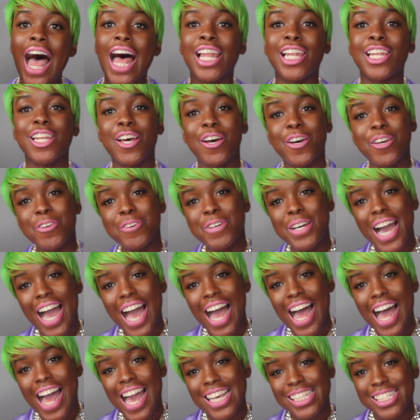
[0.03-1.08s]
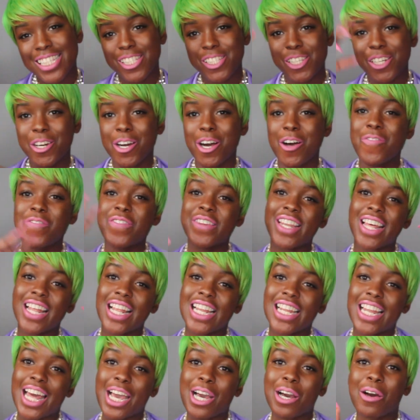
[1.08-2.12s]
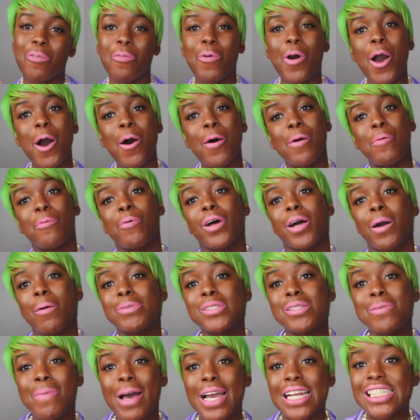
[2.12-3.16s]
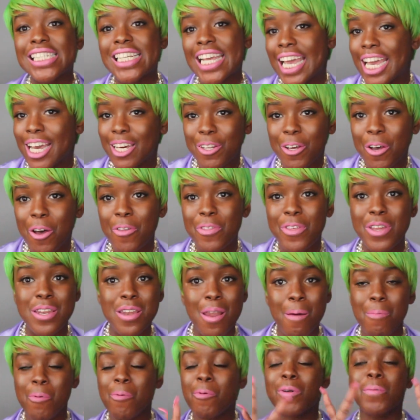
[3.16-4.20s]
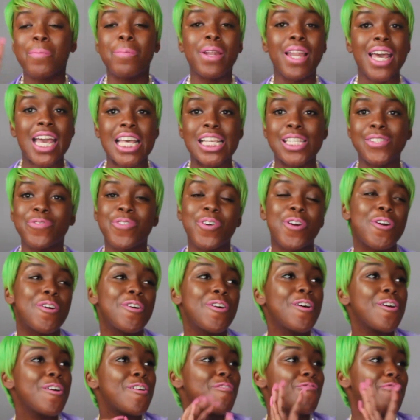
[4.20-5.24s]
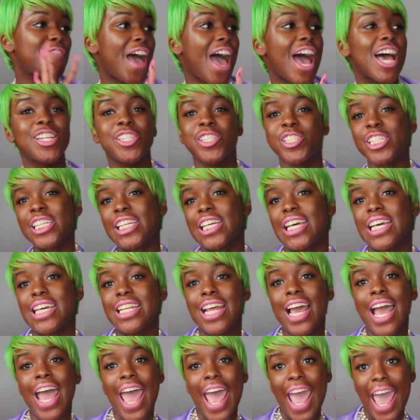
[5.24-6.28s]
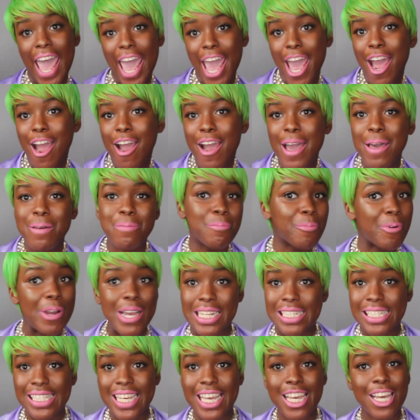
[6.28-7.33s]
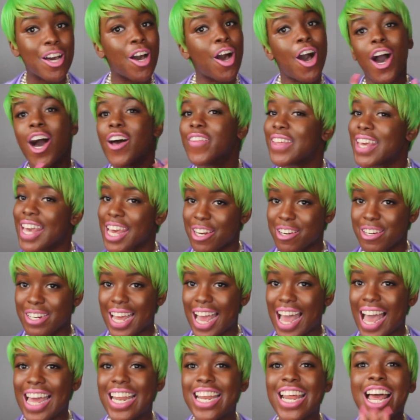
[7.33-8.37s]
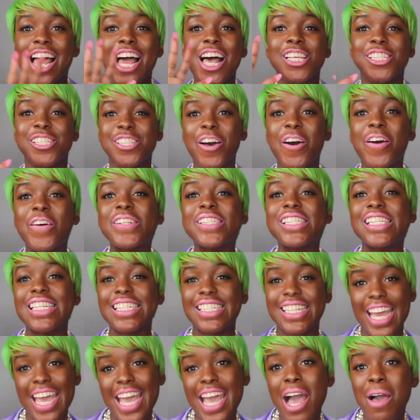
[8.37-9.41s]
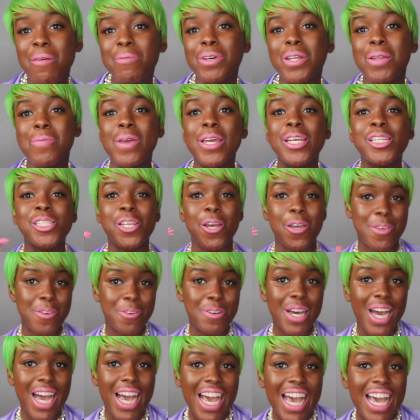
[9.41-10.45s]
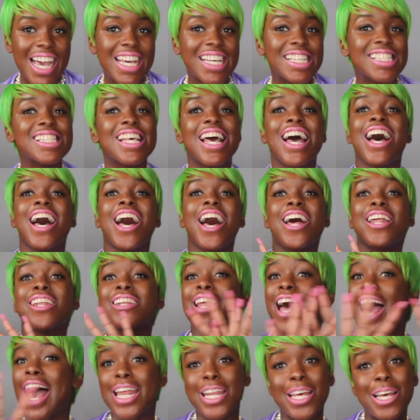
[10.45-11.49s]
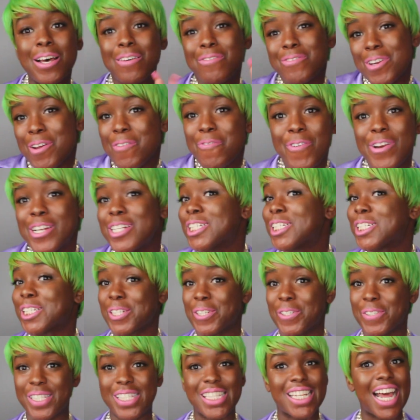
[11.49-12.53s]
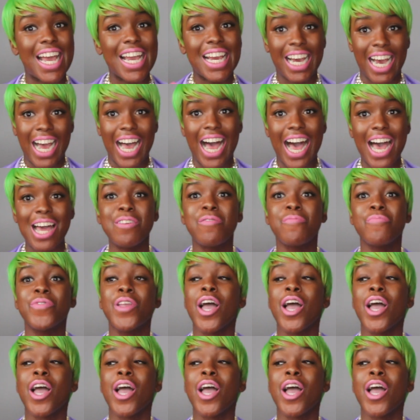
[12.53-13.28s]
Hello you guys, it's your girl Fenella Like Whoa, and welcome to my channel, the #1 place for fashion, hair, and branding on the internet. So today I'm going to be showing you guys a lot of different shoes that I got.